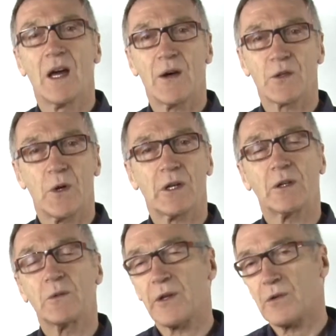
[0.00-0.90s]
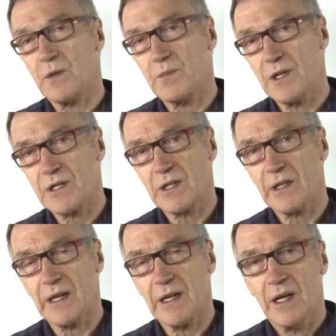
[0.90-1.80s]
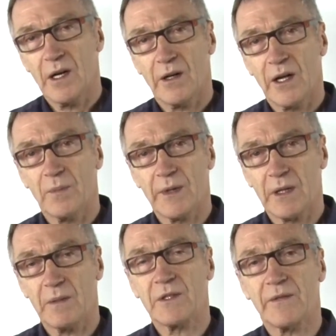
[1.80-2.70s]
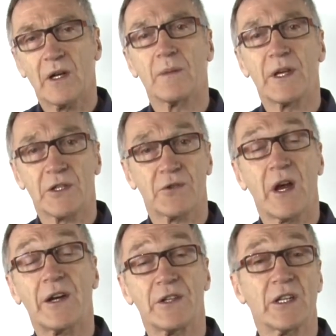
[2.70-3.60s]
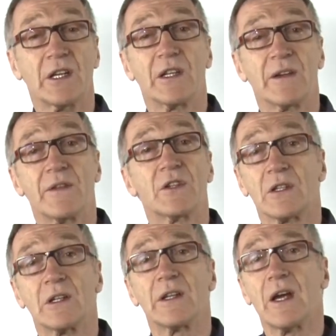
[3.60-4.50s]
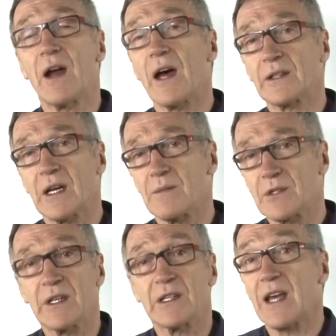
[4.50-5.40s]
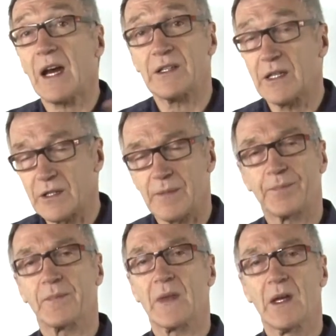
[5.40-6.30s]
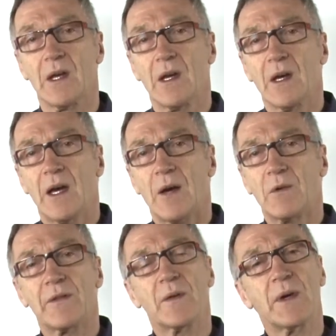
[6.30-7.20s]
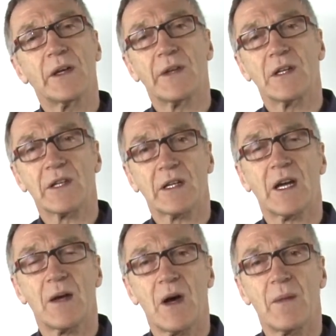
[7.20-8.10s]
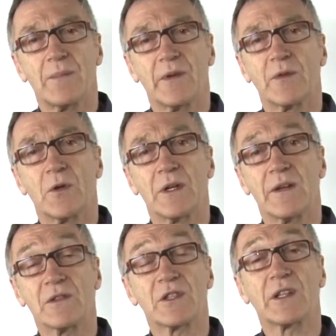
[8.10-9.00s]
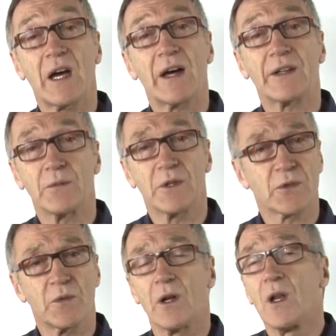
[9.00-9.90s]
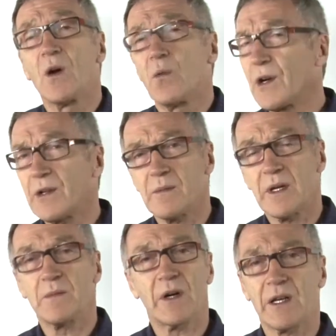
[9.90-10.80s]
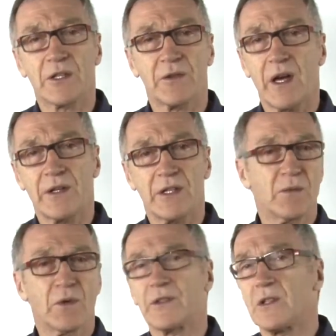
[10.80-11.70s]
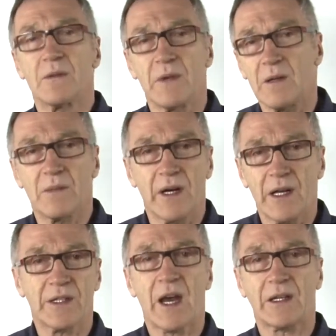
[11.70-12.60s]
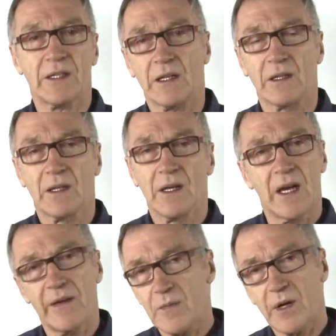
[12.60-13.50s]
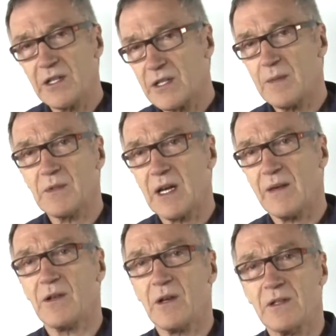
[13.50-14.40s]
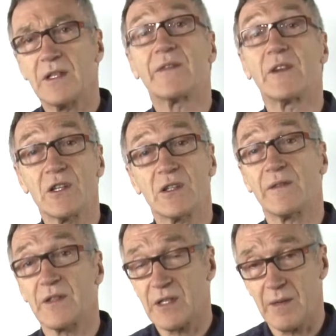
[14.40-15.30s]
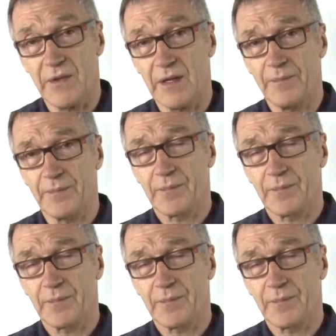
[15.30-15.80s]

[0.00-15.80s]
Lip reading: I was working with a group recently on helping them develop their strategy and their vision and their outcomes and their tactics. And one of the big things that came up before we even started was, well, what do you mean by a strategy? What do you mean by a tactic? Everybody seemed to have their own definition for something.